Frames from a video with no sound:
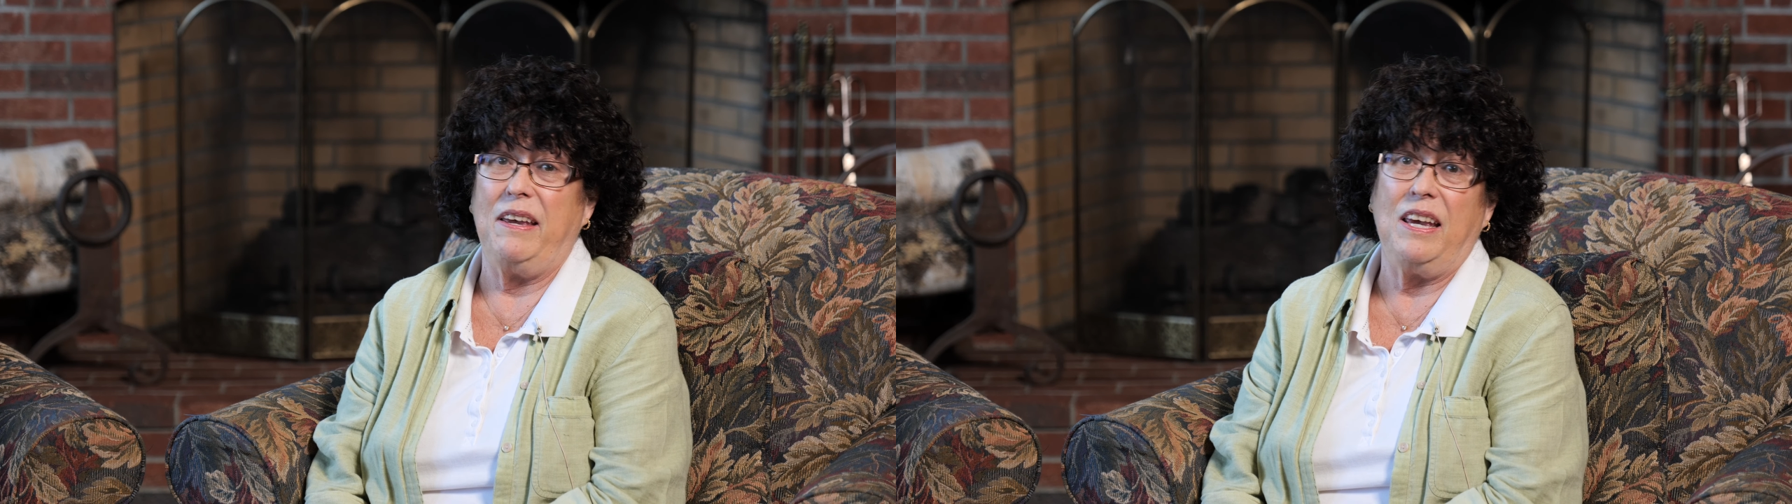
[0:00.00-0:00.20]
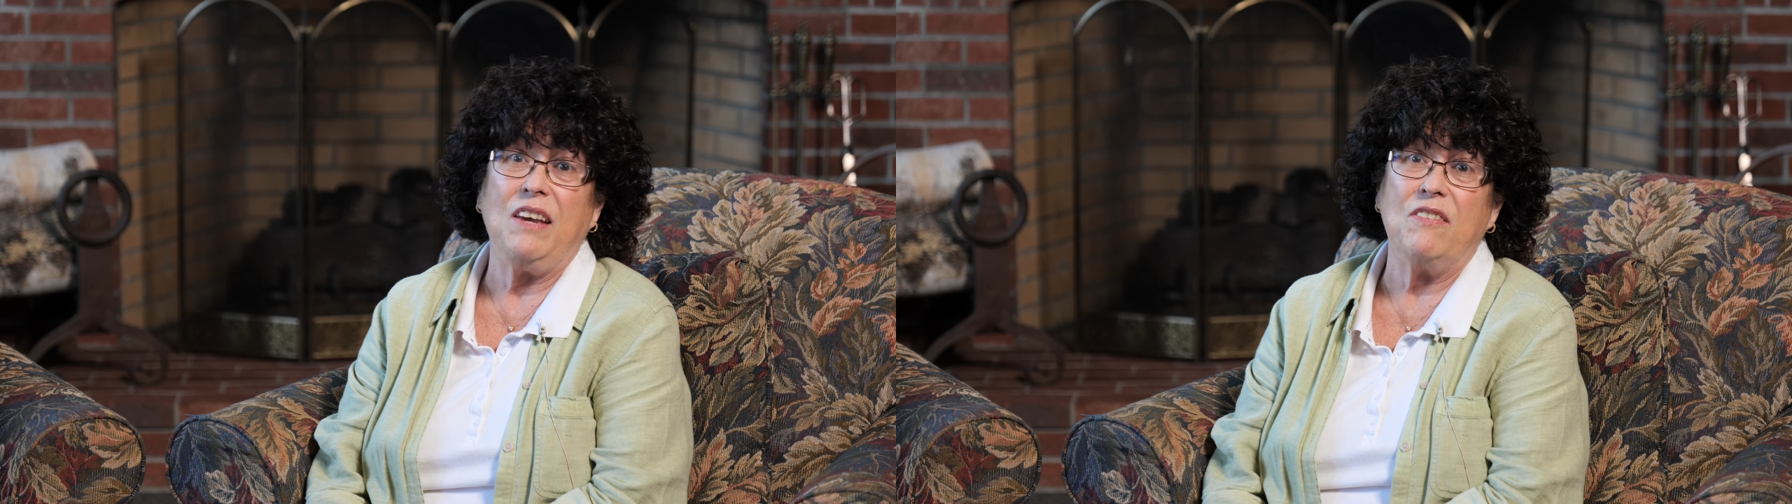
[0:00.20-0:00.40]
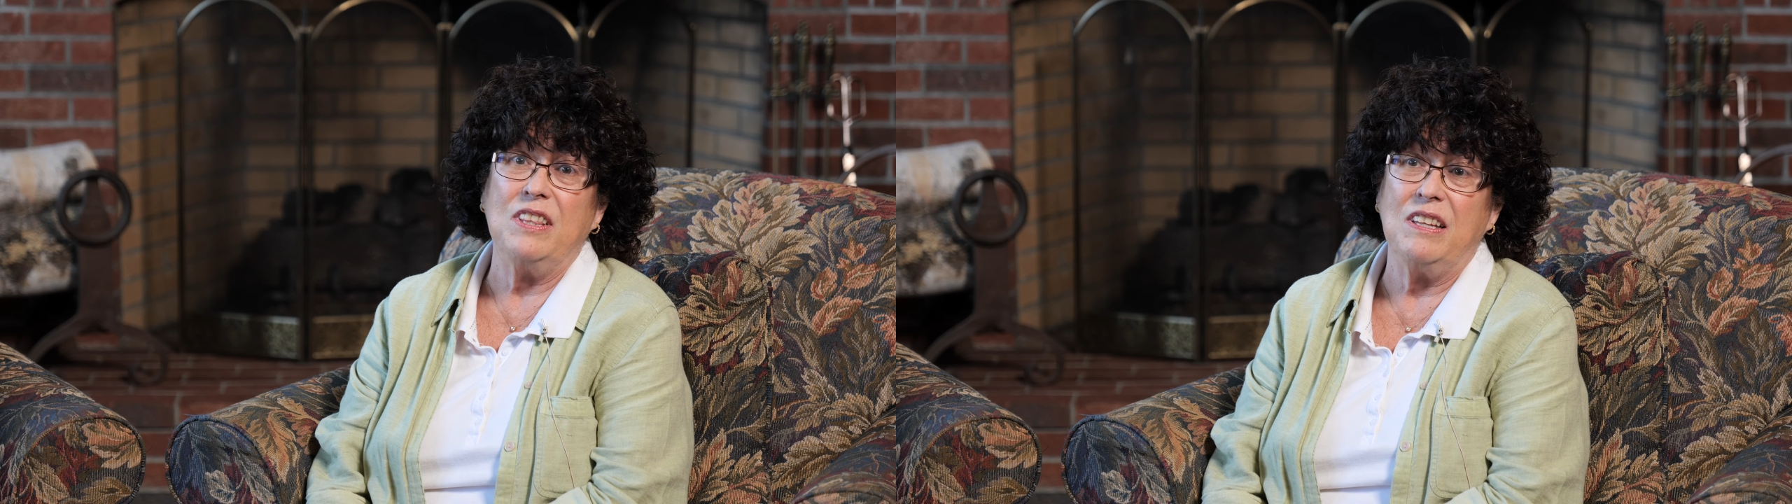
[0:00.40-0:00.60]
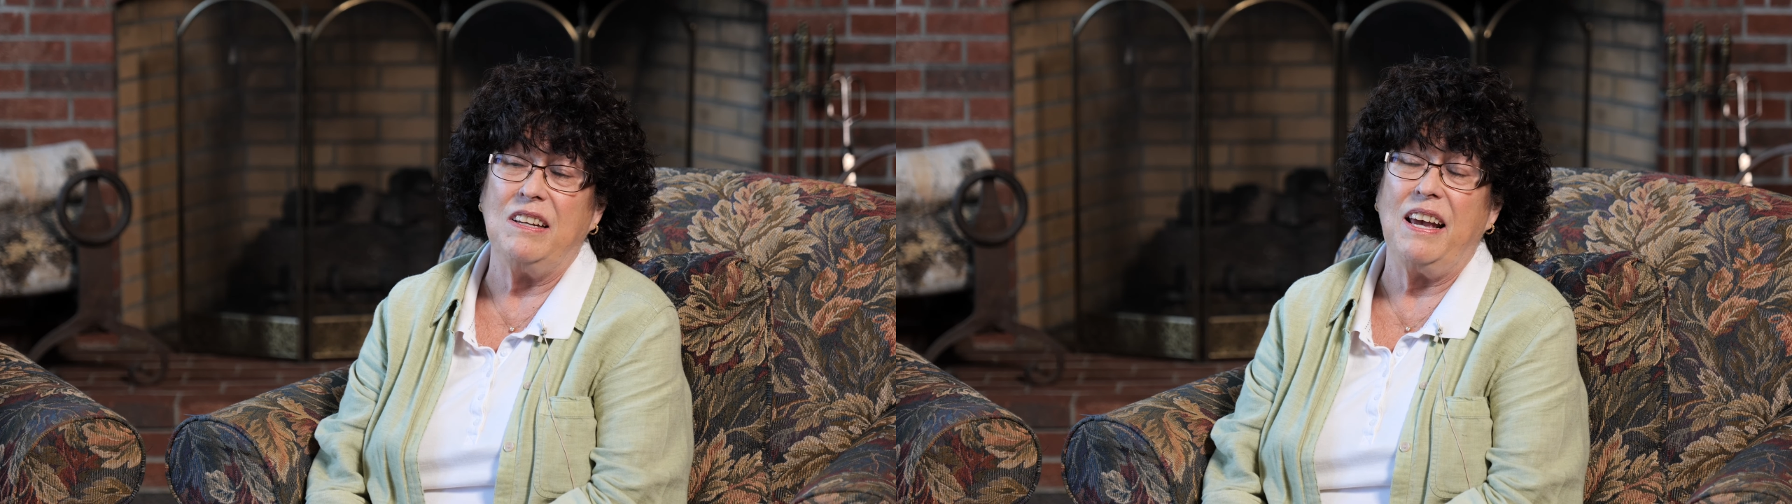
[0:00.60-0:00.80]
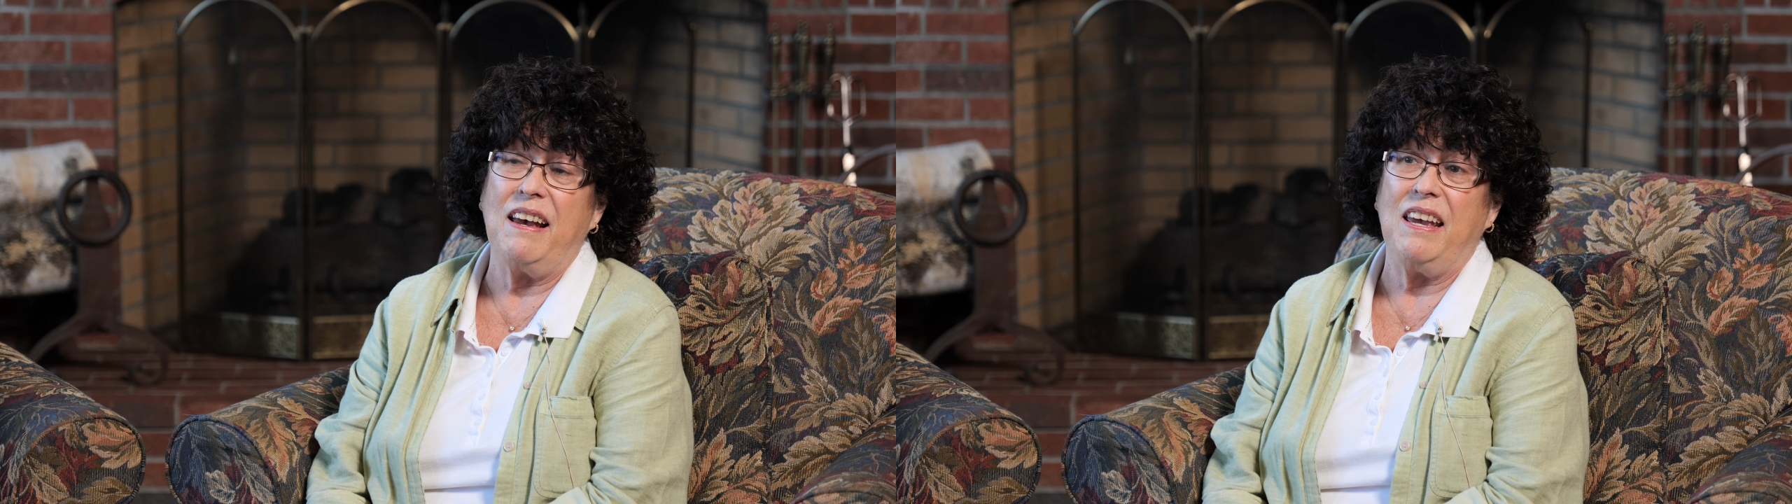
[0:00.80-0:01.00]
Even the
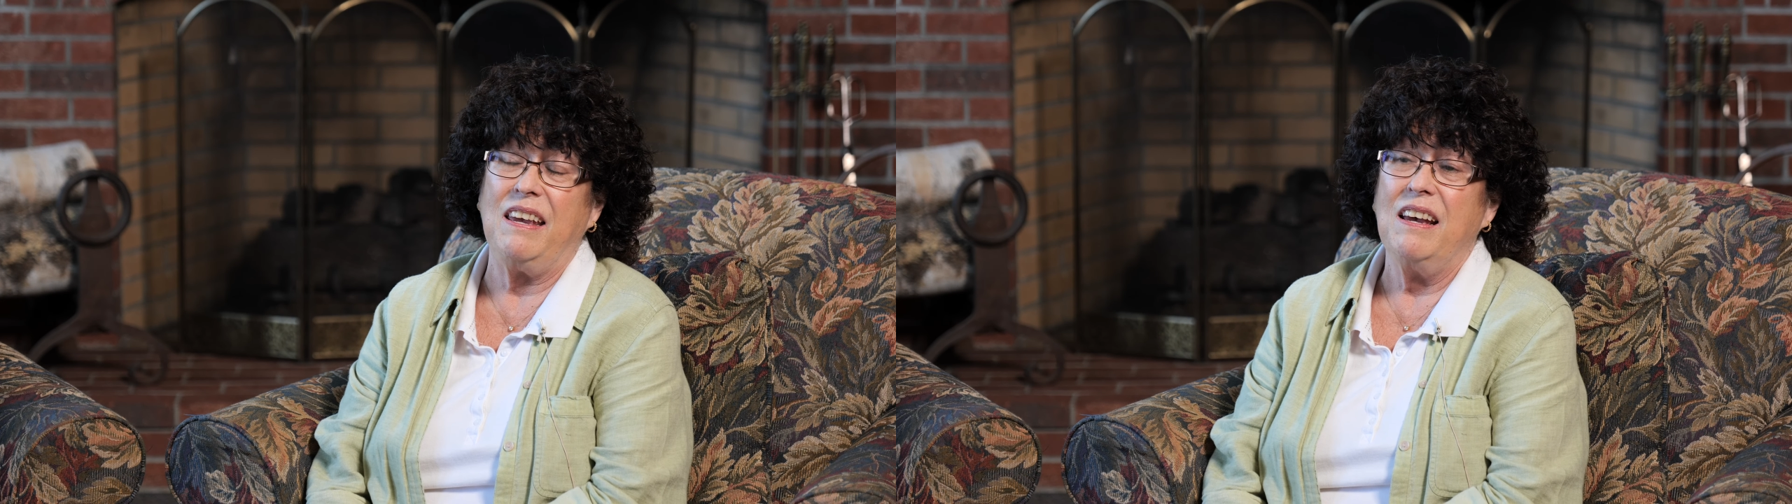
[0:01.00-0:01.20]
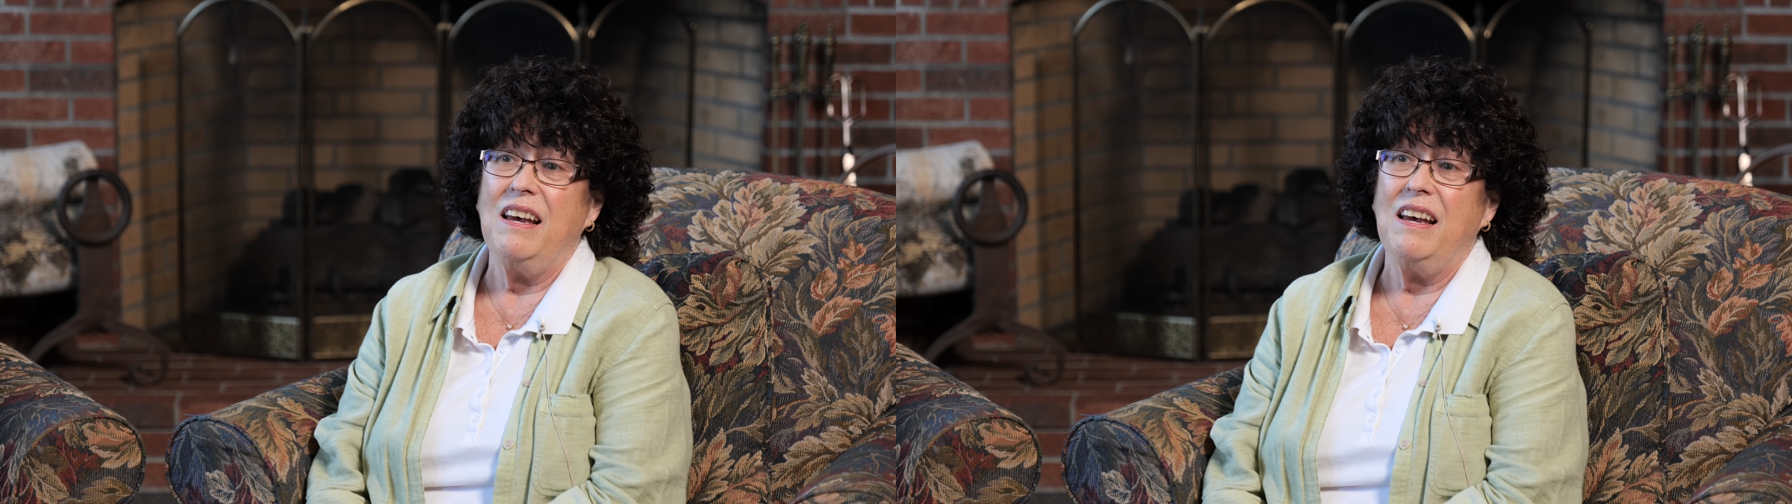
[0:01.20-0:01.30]
day